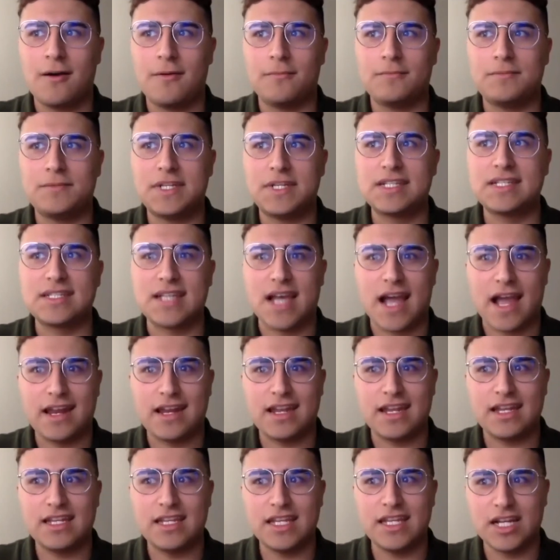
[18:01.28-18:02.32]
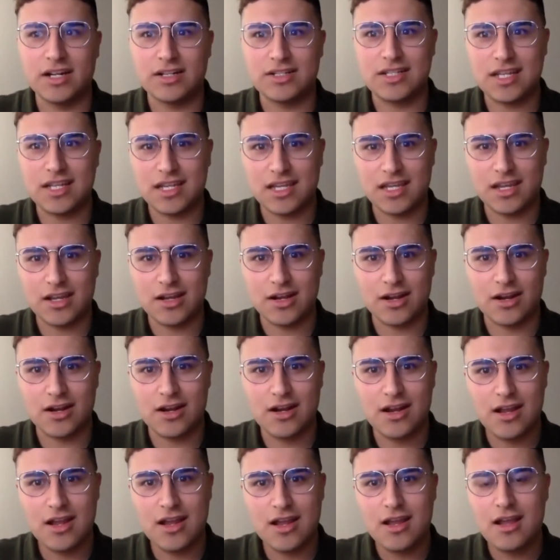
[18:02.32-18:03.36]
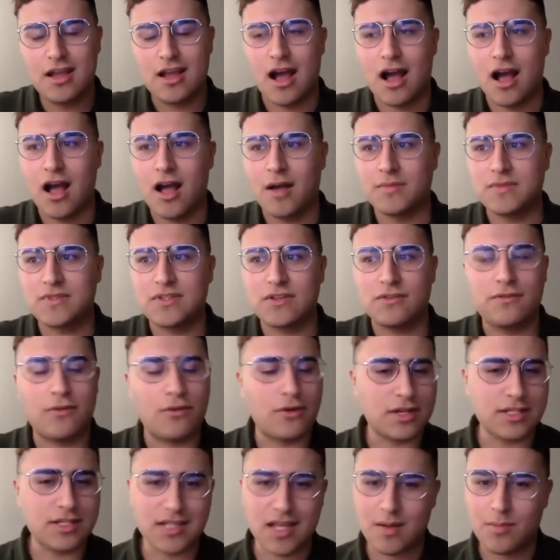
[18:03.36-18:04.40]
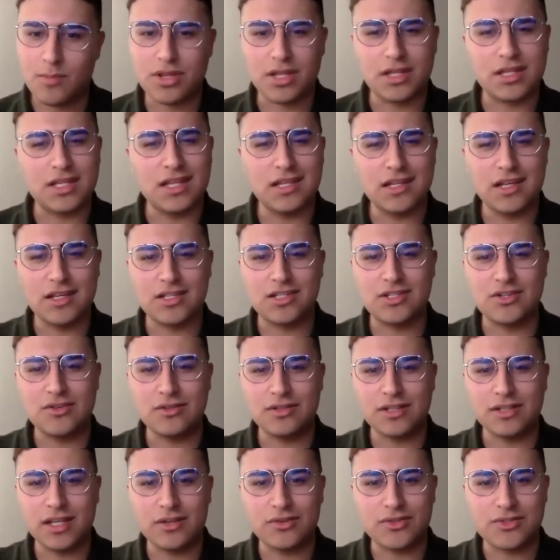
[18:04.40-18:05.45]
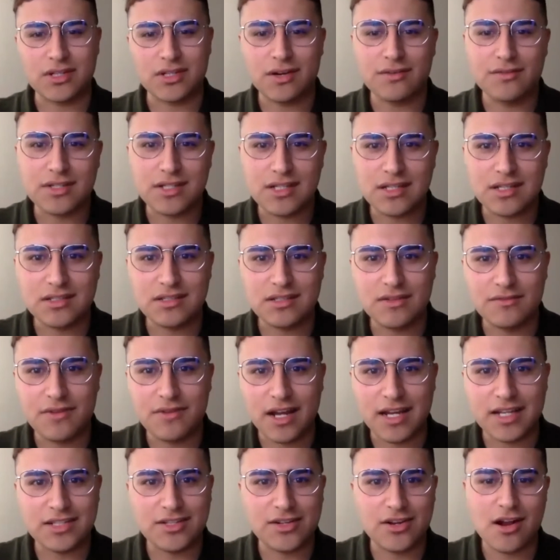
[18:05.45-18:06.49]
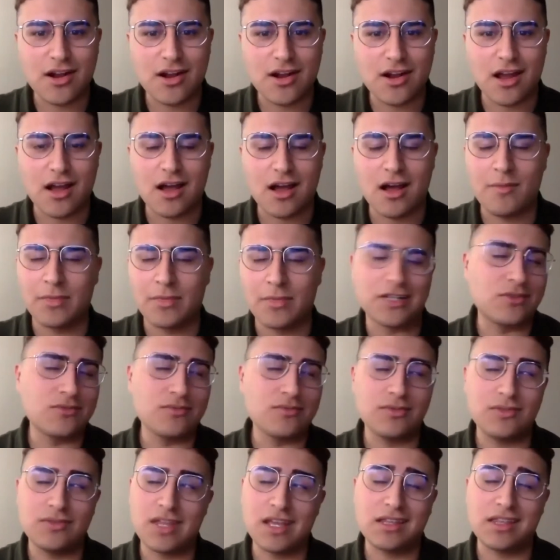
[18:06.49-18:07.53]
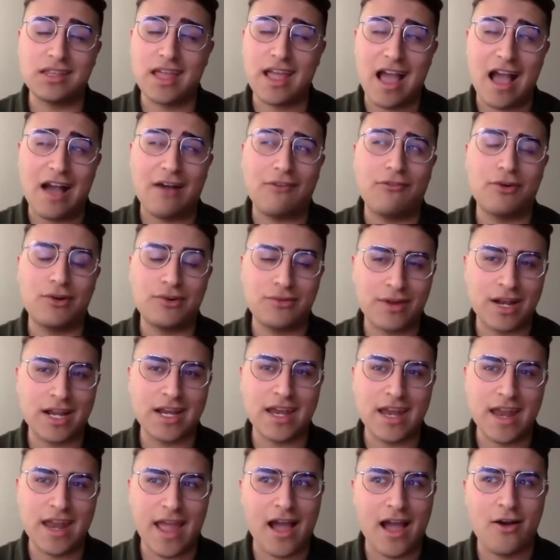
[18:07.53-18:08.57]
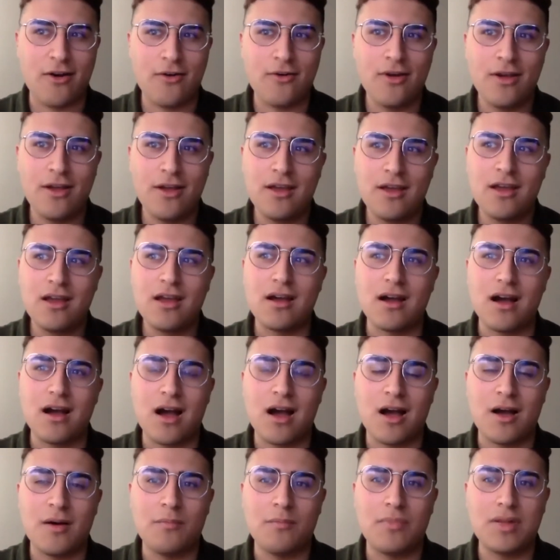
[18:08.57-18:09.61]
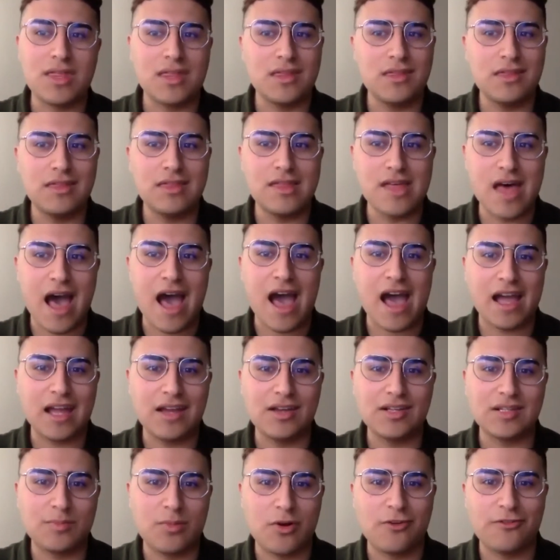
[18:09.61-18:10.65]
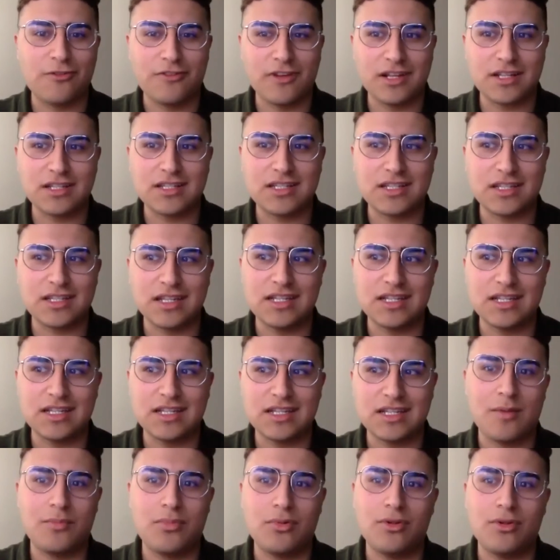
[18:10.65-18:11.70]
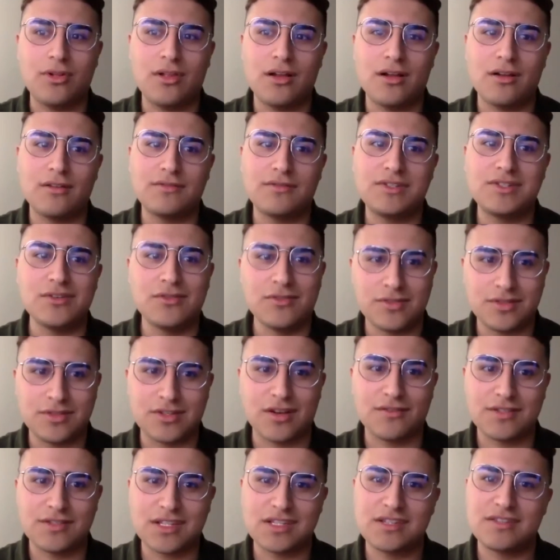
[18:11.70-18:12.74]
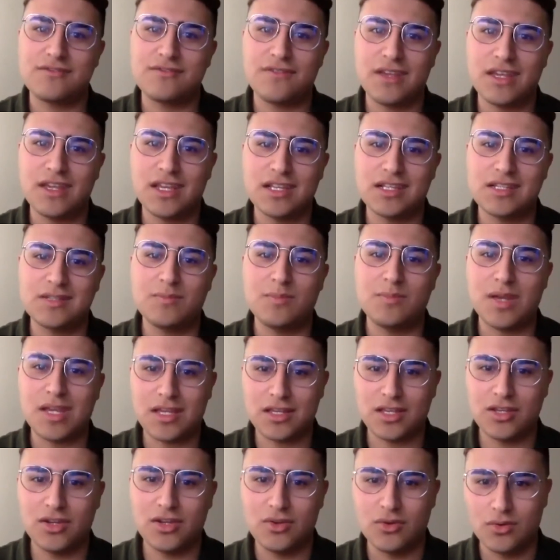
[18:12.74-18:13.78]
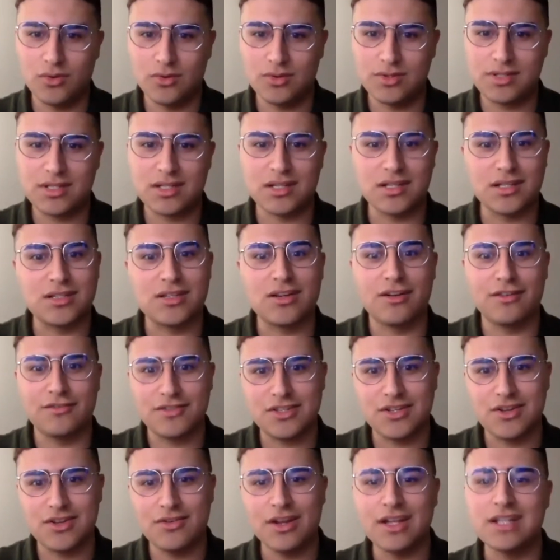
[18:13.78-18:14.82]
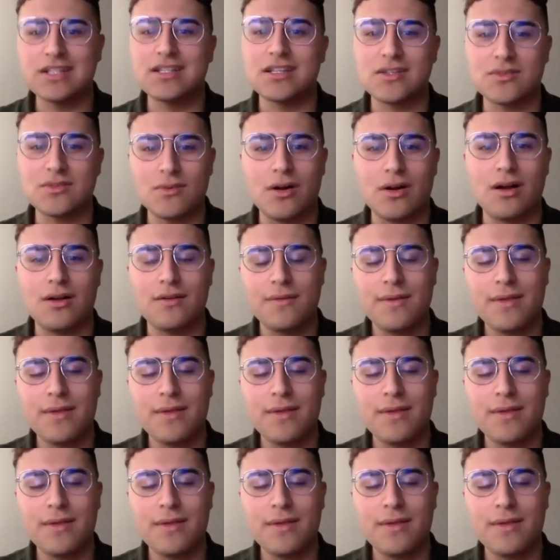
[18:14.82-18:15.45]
decided year to year. So for example, the student legal services advisor, I don't think they have one right now, but that is a perfect example of student services fees being used to serve students as well.